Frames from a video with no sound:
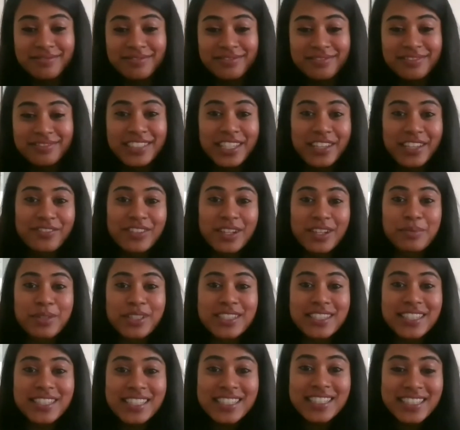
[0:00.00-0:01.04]
develop your
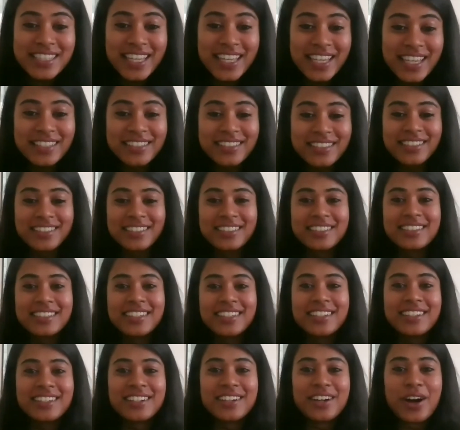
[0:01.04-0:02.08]
skill set.
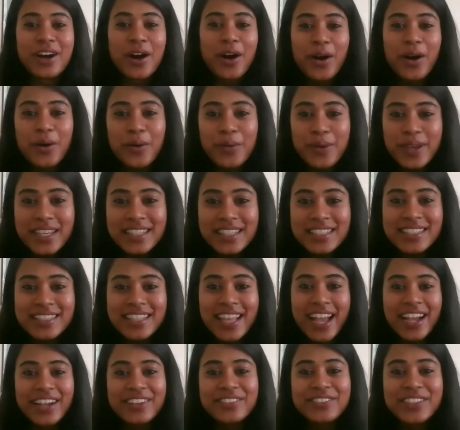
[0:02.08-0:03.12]
Always
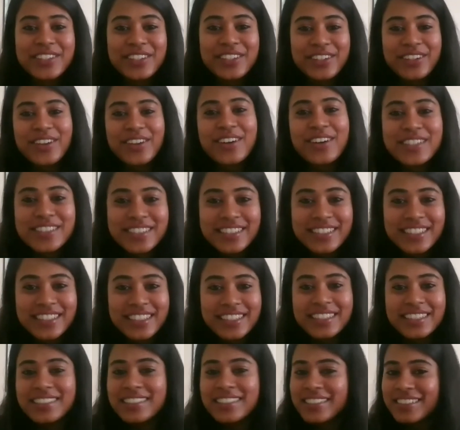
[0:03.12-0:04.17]
have
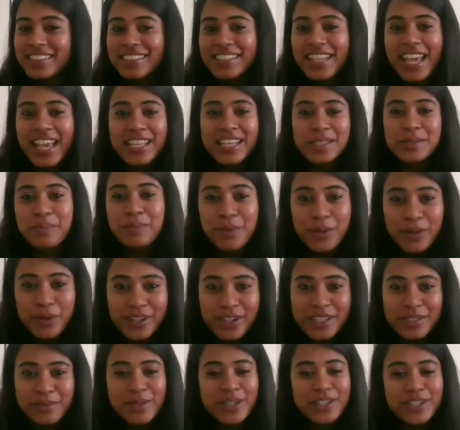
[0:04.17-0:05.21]
curiosity. Explore
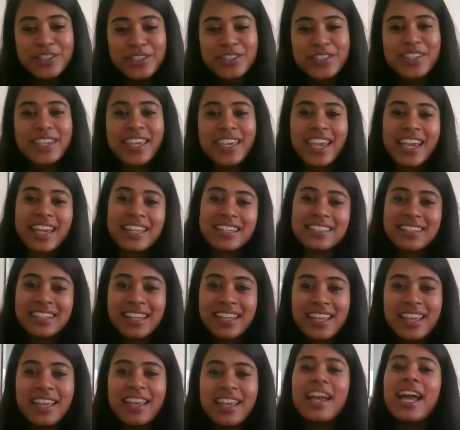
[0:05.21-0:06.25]
as much as you can,
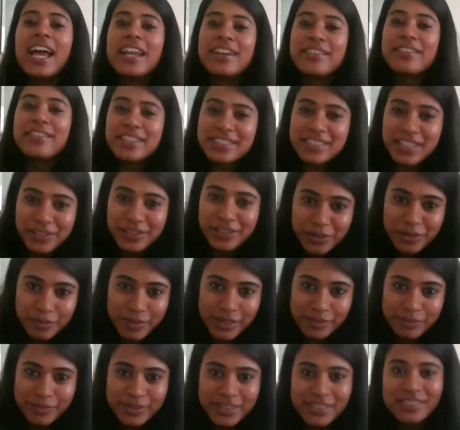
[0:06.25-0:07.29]
and reach out to
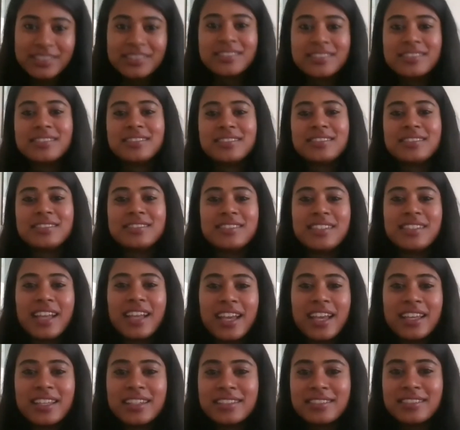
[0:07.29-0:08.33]
people.
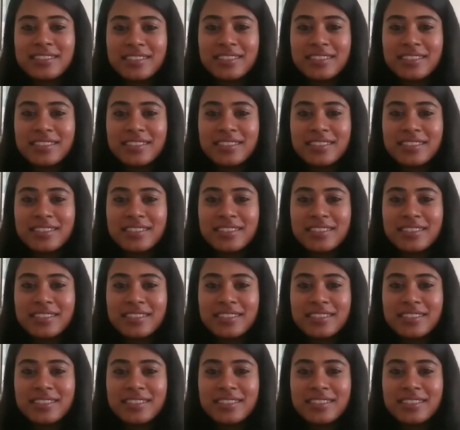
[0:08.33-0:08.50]
And